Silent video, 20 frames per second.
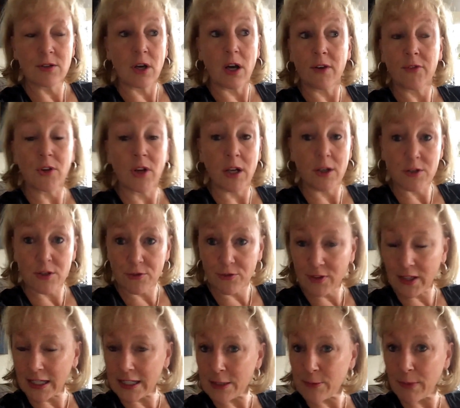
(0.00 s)
Often I use a
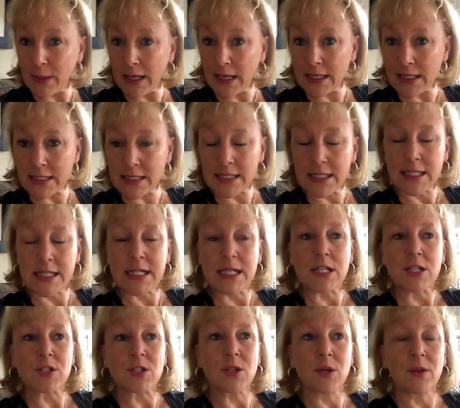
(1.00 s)
flex band
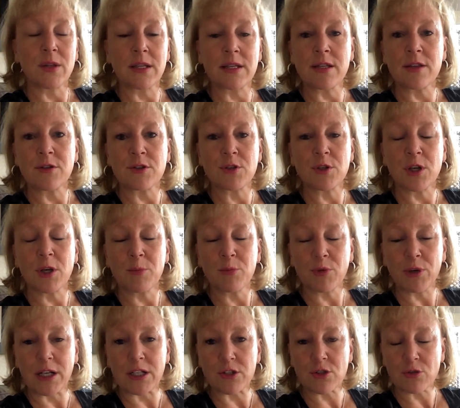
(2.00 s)
so that either to
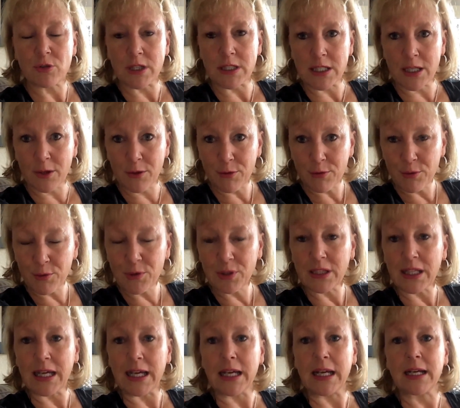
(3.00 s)
compress straight down through the
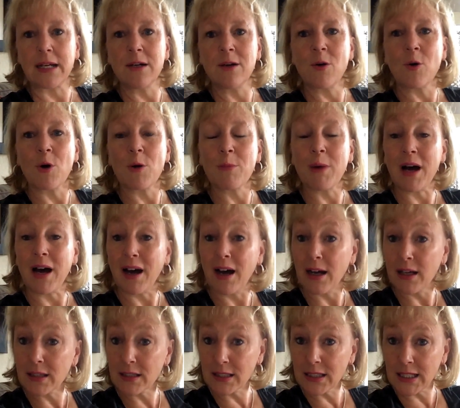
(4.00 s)
leg or
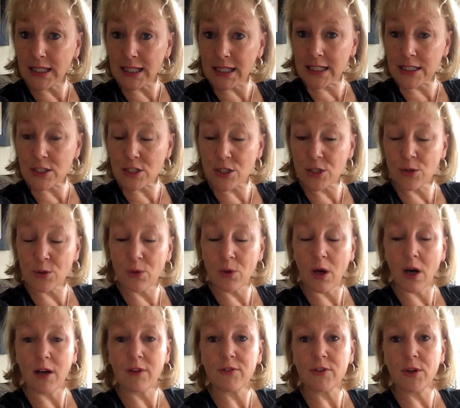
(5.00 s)
behind the leg to
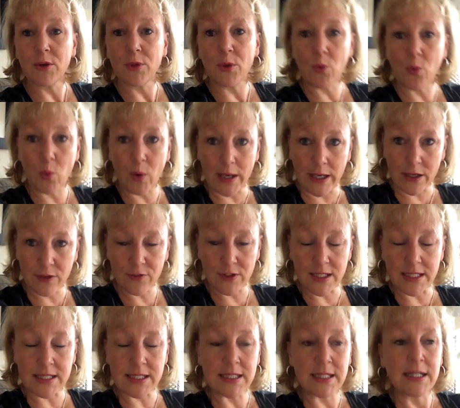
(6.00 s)
offload the weight of
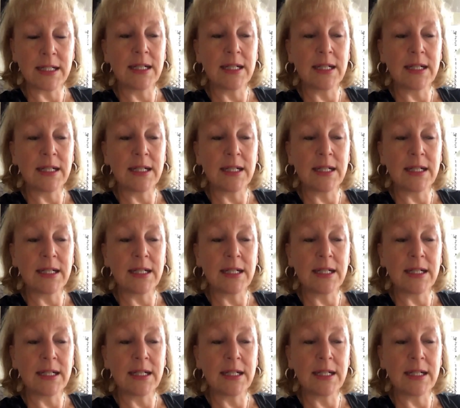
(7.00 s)
it,